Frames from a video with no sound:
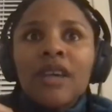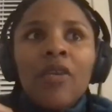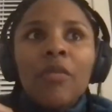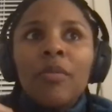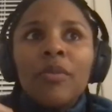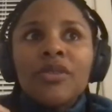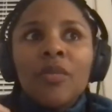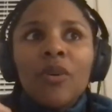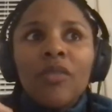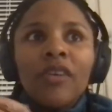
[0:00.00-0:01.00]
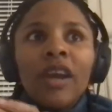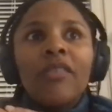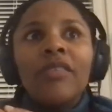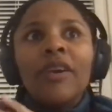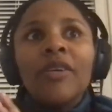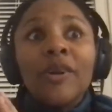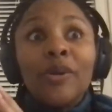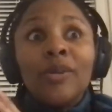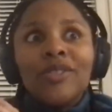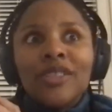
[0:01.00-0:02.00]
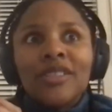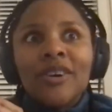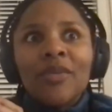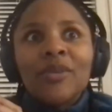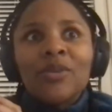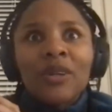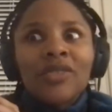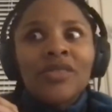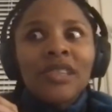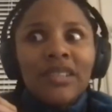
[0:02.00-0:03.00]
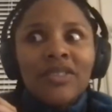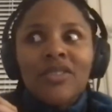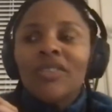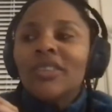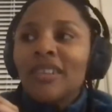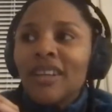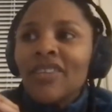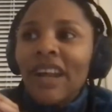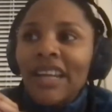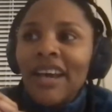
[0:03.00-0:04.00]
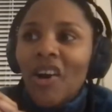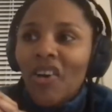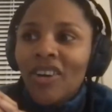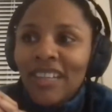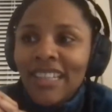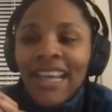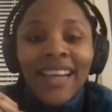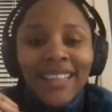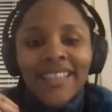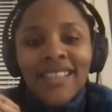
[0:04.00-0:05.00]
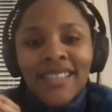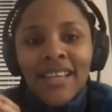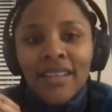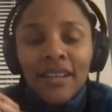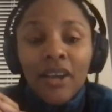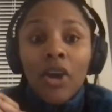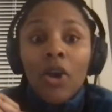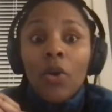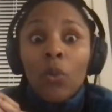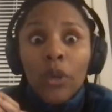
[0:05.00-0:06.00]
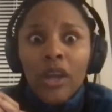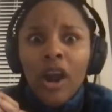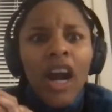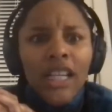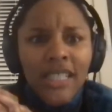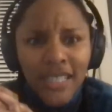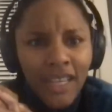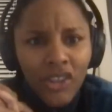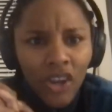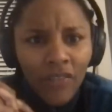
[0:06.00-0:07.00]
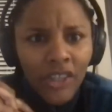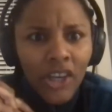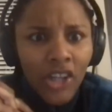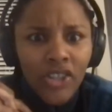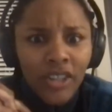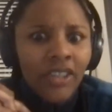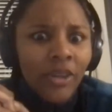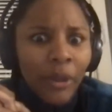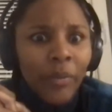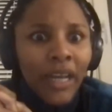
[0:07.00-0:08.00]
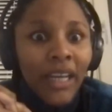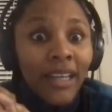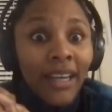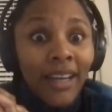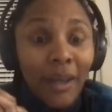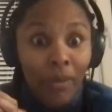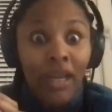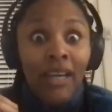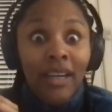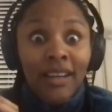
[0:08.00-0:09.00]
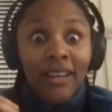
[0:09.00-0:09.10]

I remember someone very, very old, she's almost 100 years old right now in Haiti, she said, "We are the center of the culture in the Caribbean." And I'm like,